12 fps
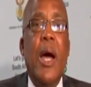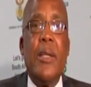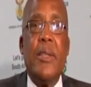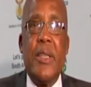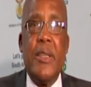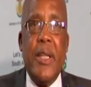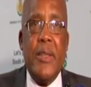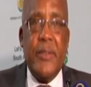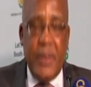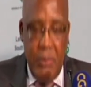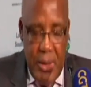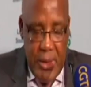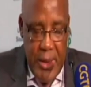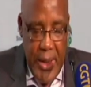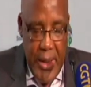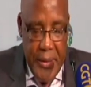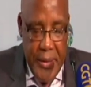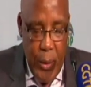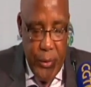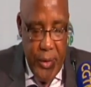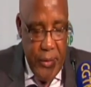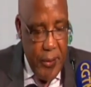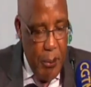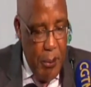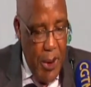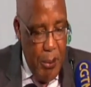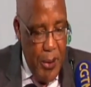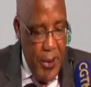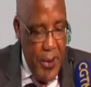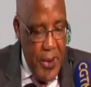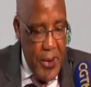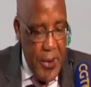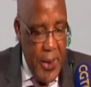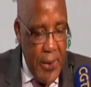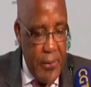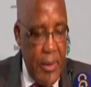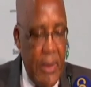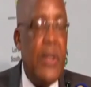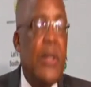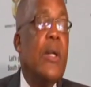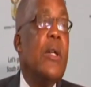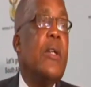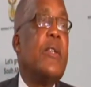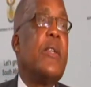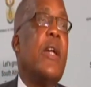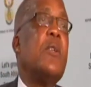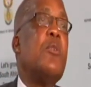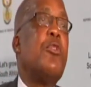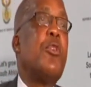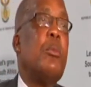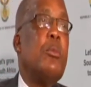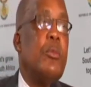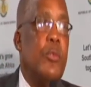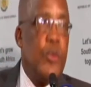178,000 Zimbabwean nationals starting from